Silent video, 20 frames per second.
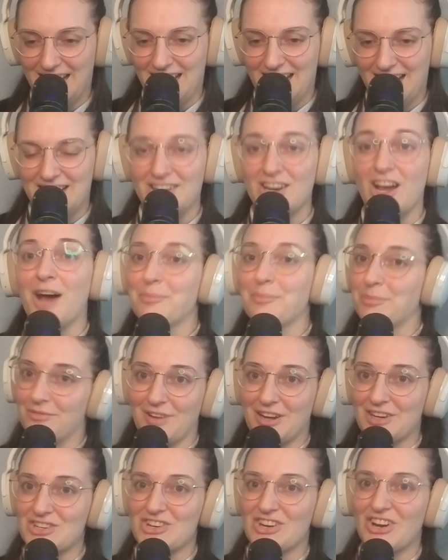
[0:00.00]
not
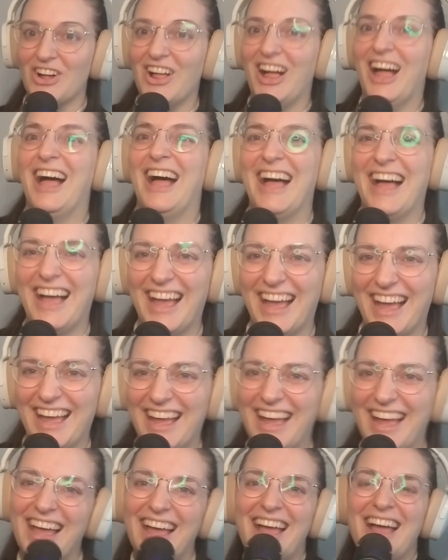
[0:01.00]
professional,
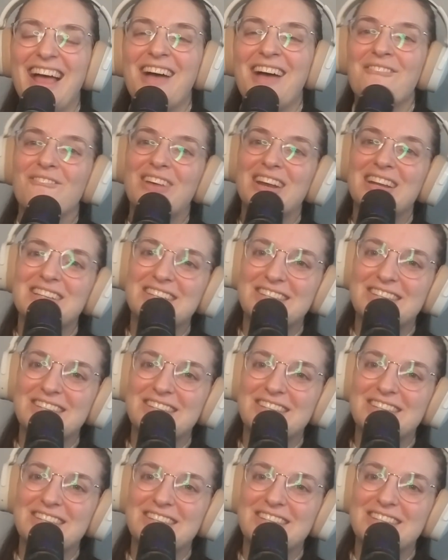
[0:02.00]
but it's